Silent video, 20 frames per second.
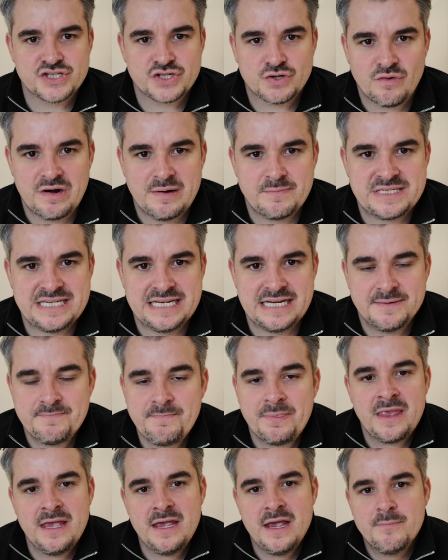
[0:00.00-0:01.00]

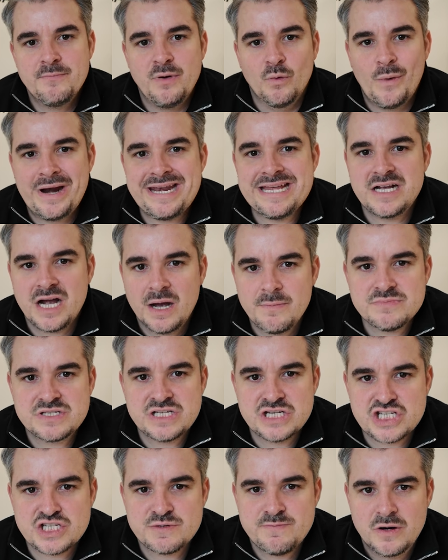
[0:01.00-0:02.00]
scripting, but when it comes
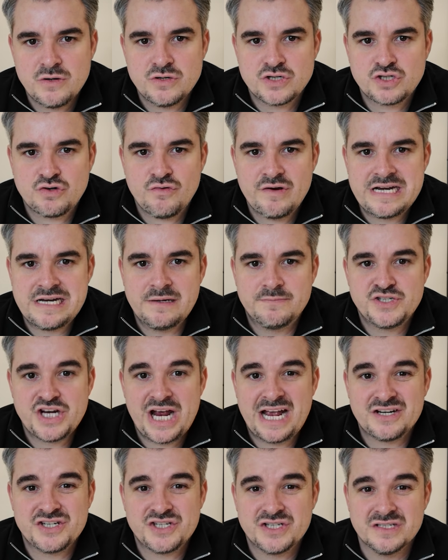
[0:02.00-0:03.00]
to smokescreen
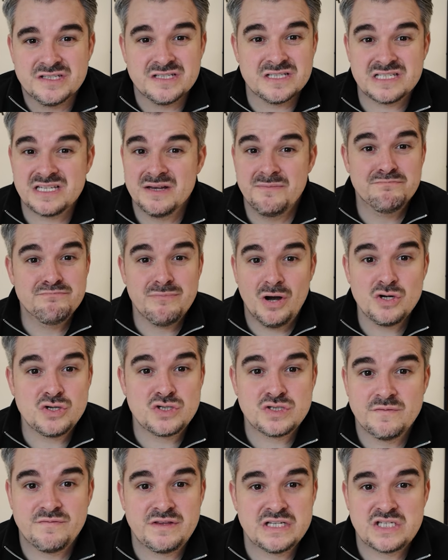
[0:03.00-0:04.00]
objections,
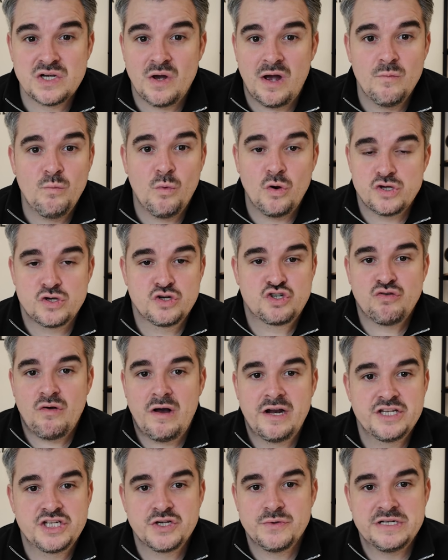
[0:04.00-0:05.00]
most of the time what you're
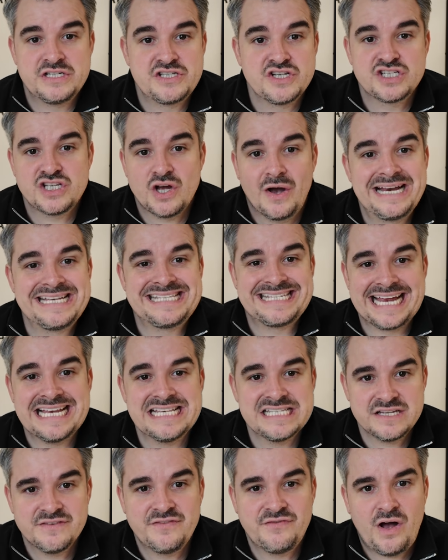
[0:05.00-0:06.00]
trying to do is just
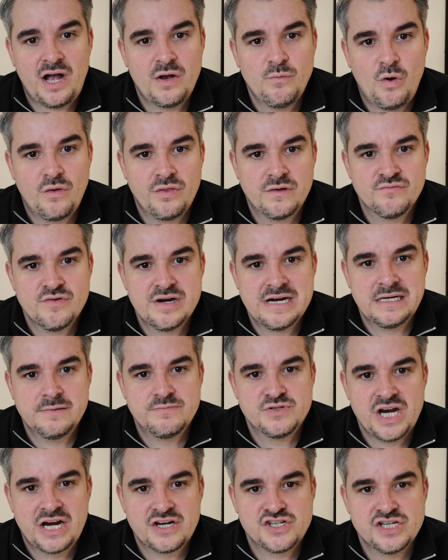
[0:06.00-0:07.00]
identify what the real
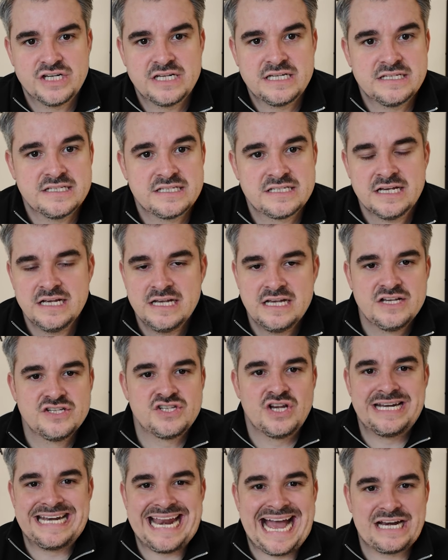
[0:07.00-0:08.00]
objection is.
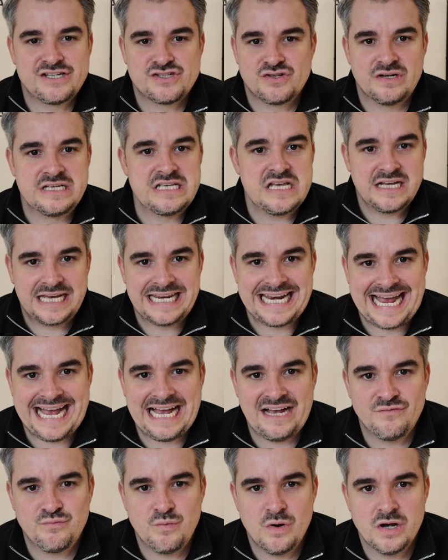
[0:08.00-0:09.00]
So naturally, you're going to
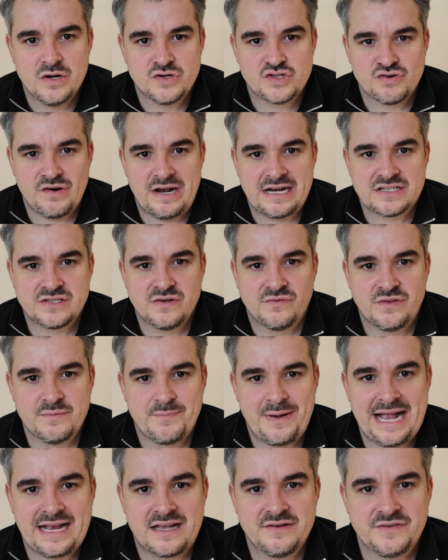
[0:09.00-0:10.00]
have word tracks off the
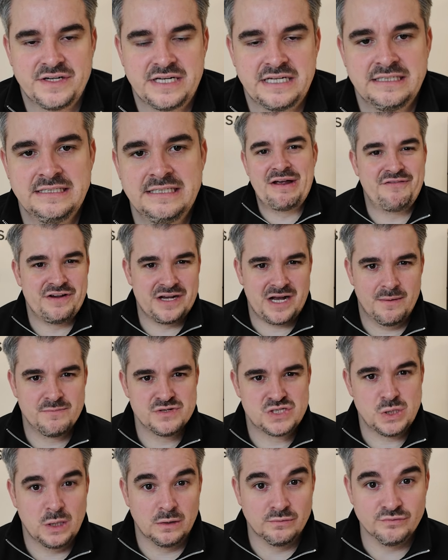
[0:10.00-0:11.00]
back of it. If it
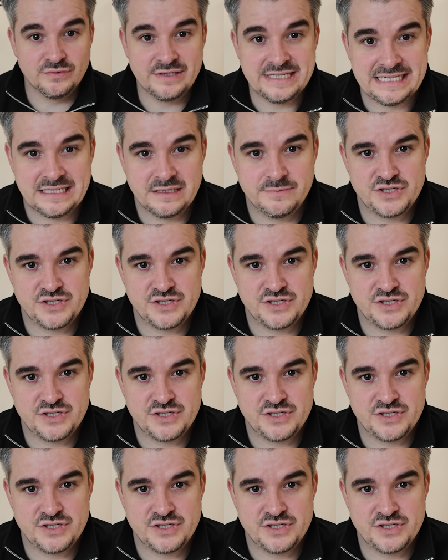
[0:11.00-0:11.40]
comes to a real